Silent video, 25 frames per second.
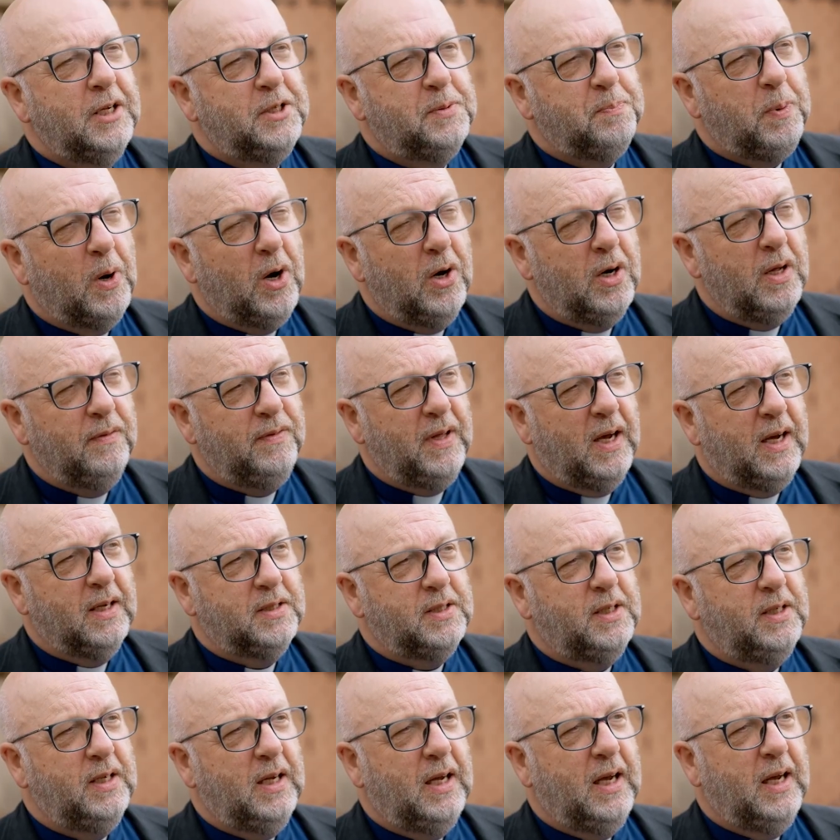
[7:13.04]
as part of
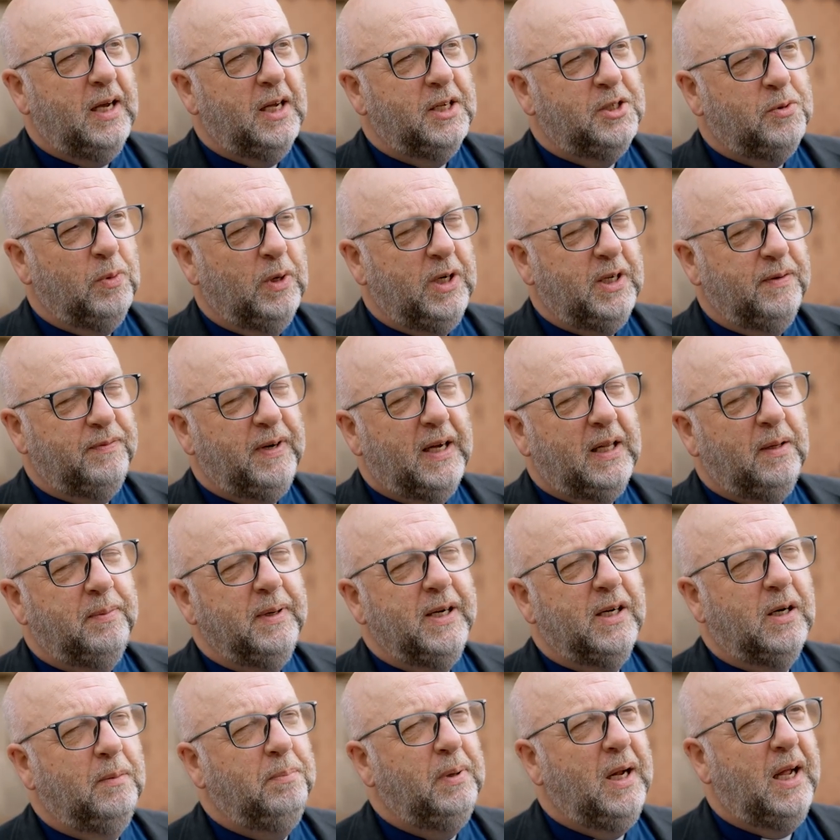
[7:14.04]
that, uh, as we're
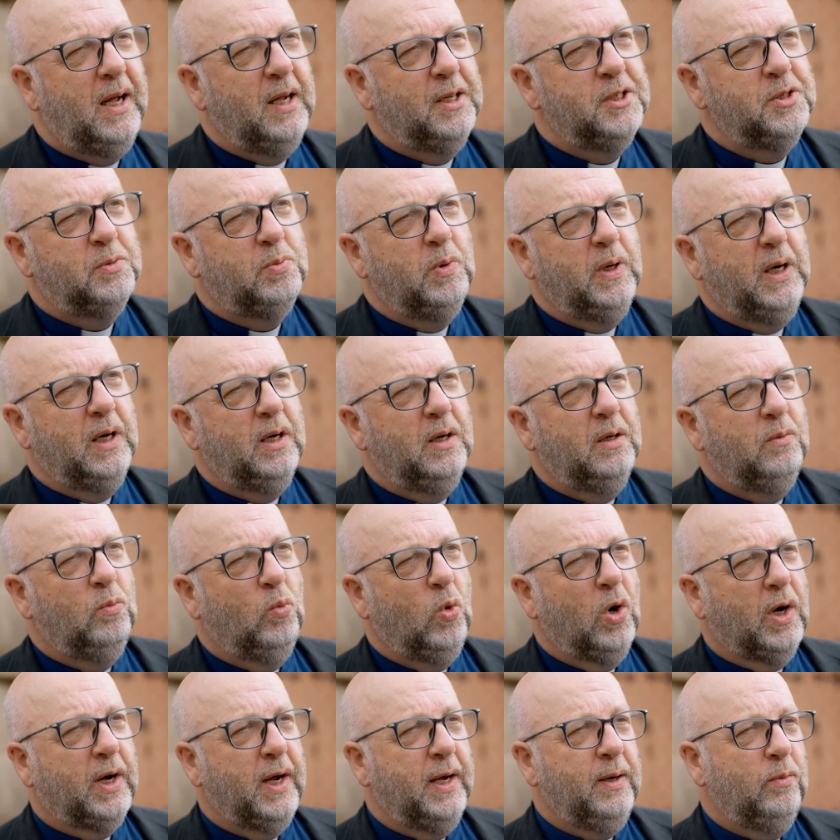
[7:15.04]
developing our plans, we're
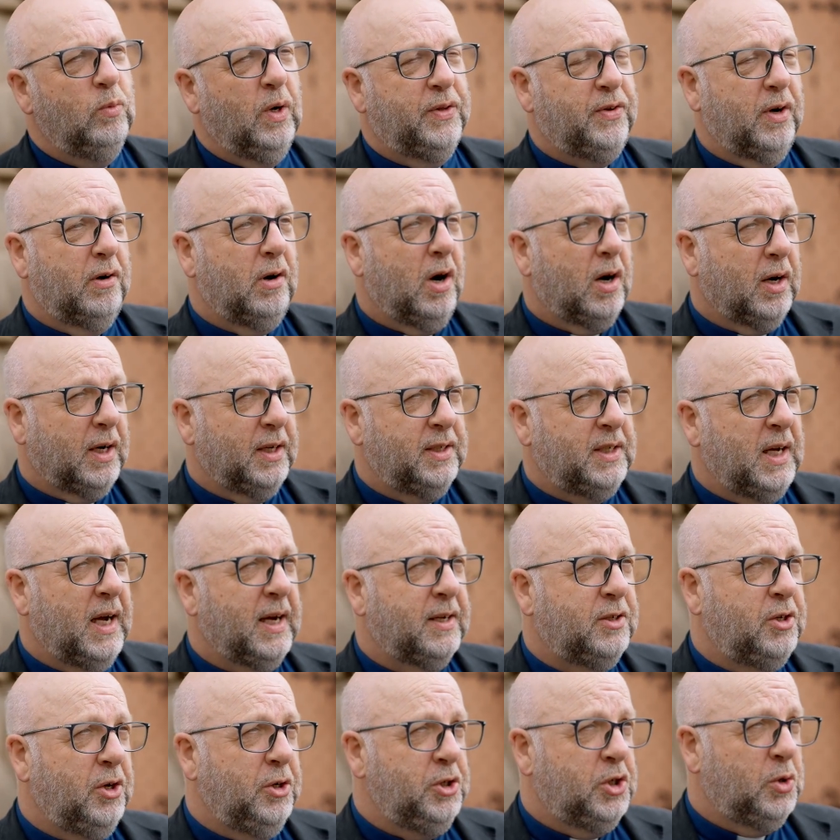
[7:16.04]
working with our
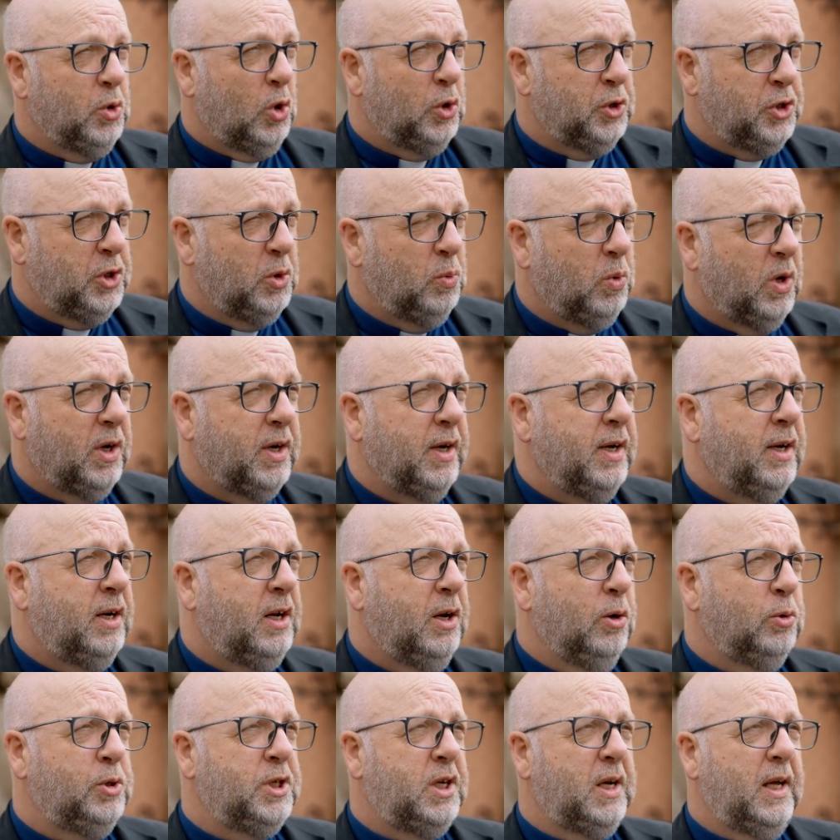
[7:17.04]
architect who's also working
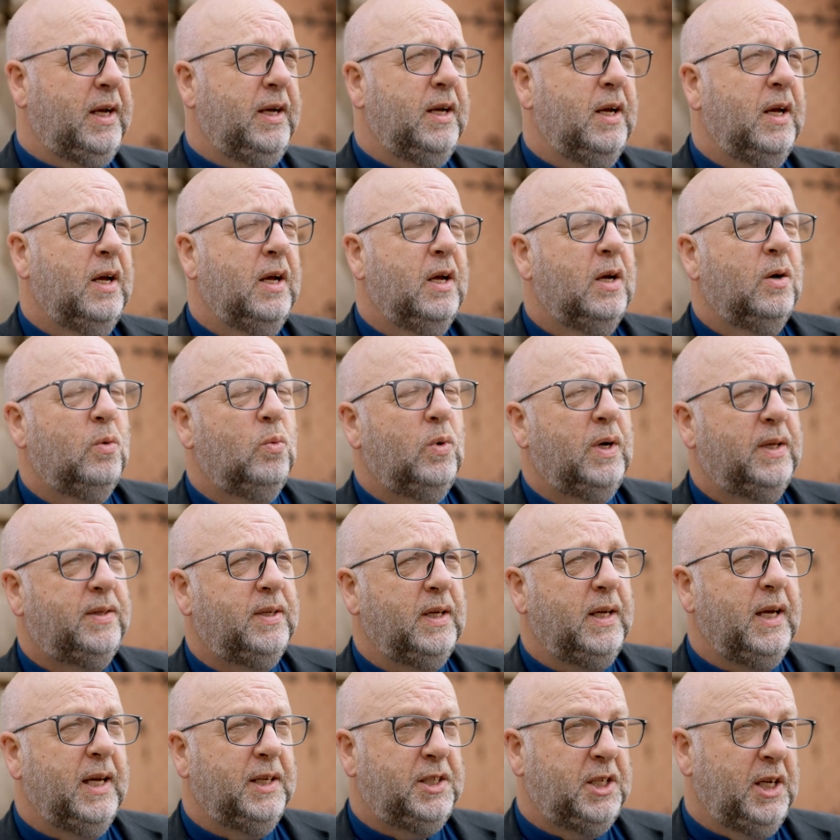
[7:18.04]
closely
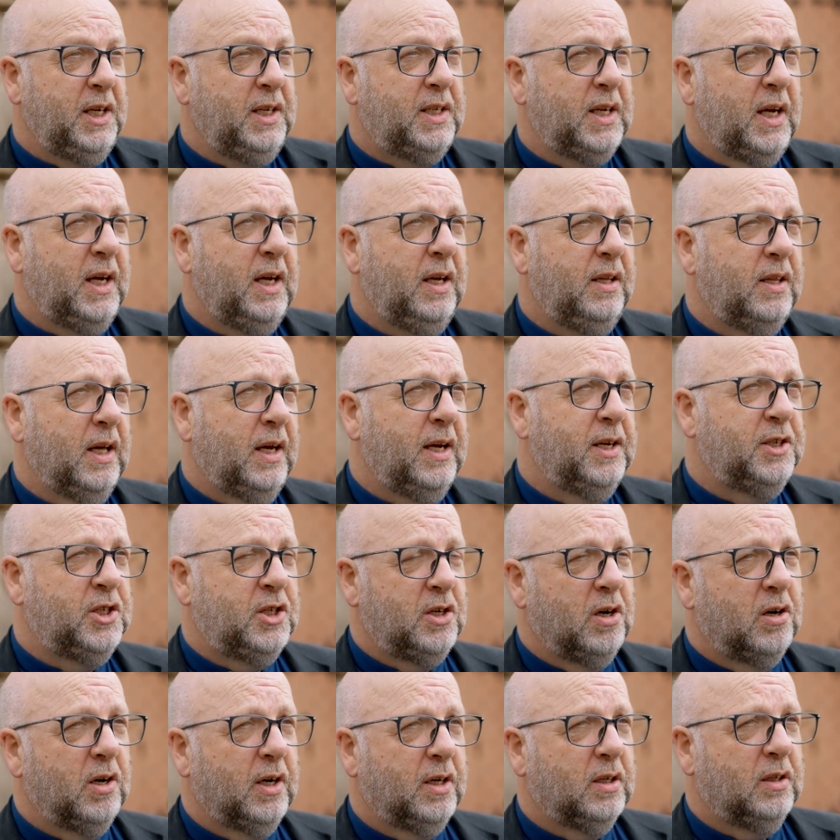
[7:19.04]
with HED, the
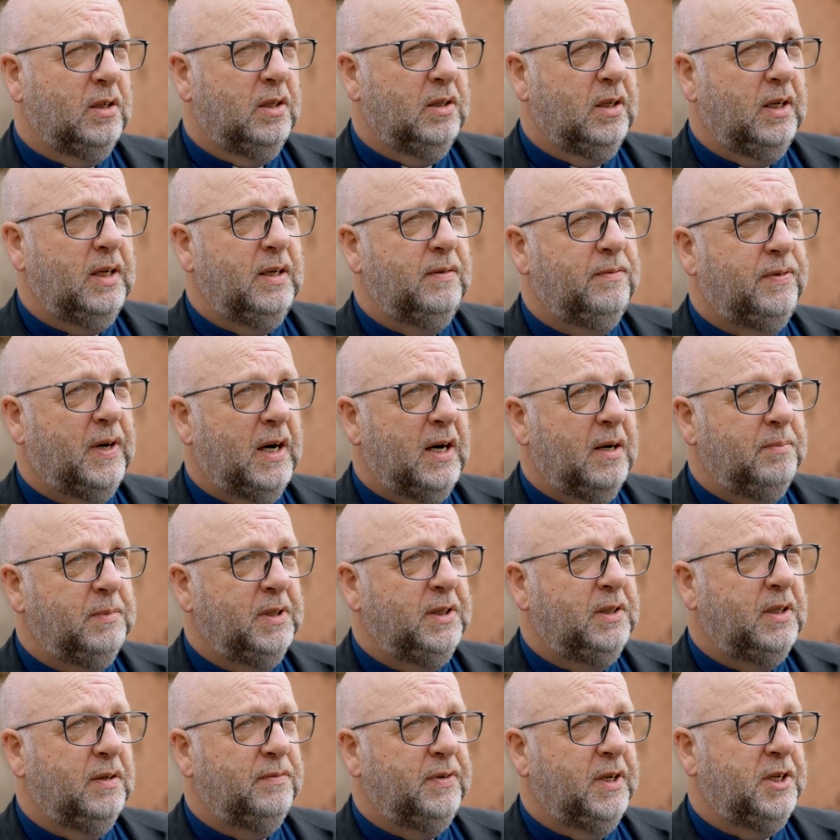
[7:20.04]
Historical
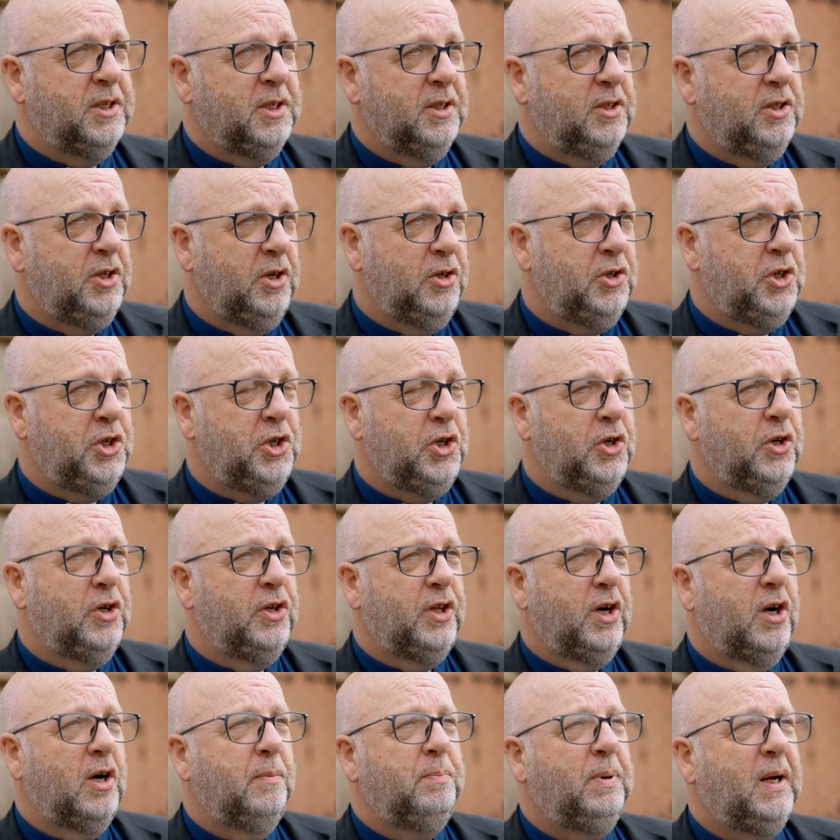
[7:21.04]
Environment Division, to ensure
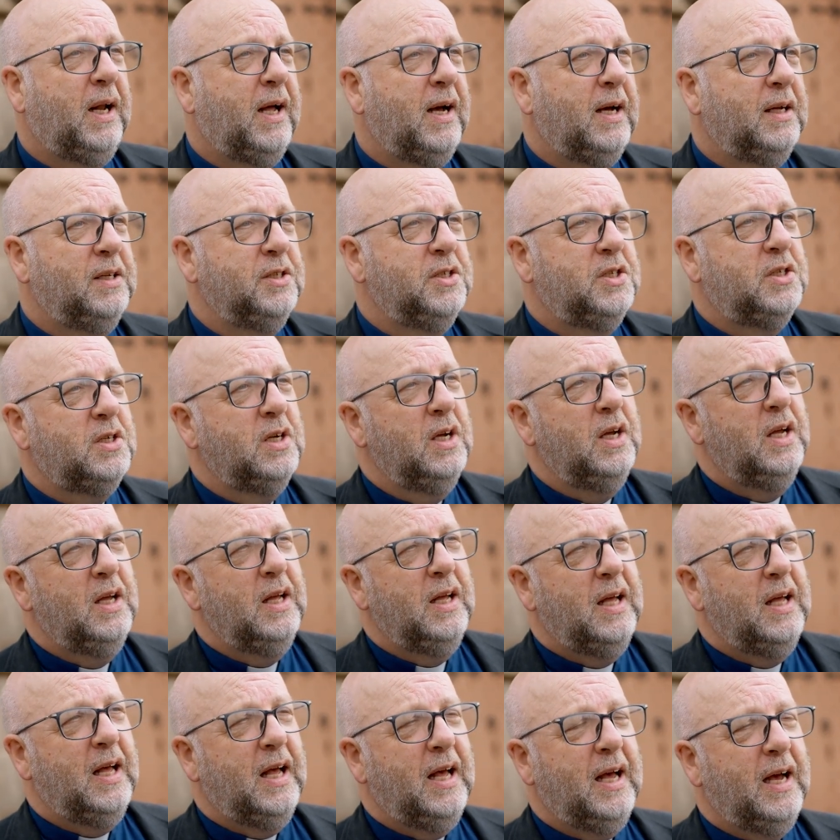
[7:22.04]
that our plans
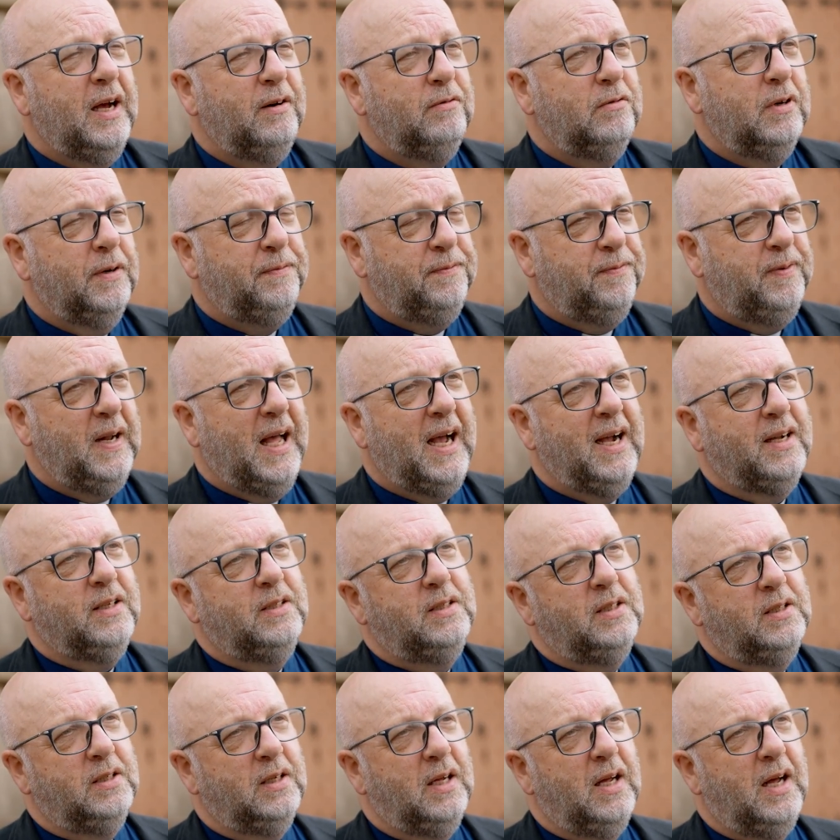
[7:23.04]
uh,
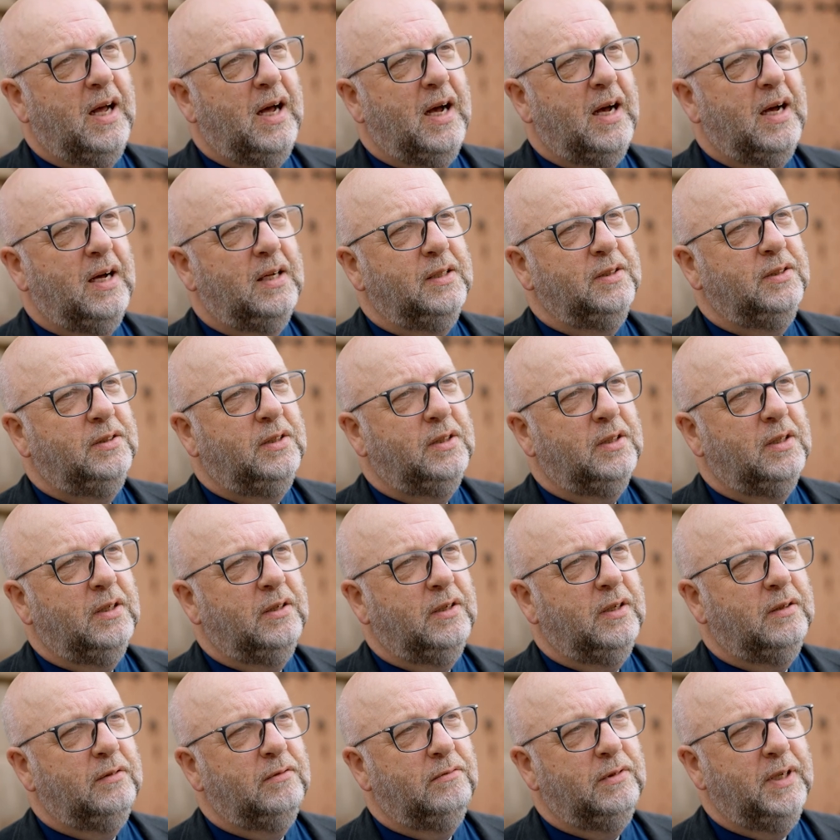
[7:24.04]
reflect and
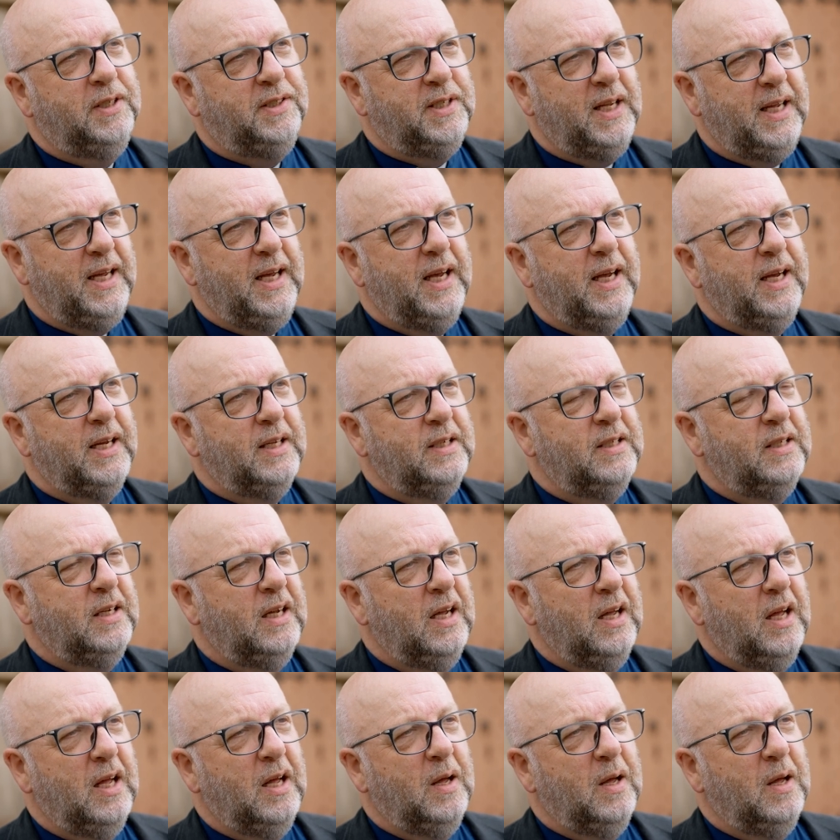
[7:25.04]
uh, retain,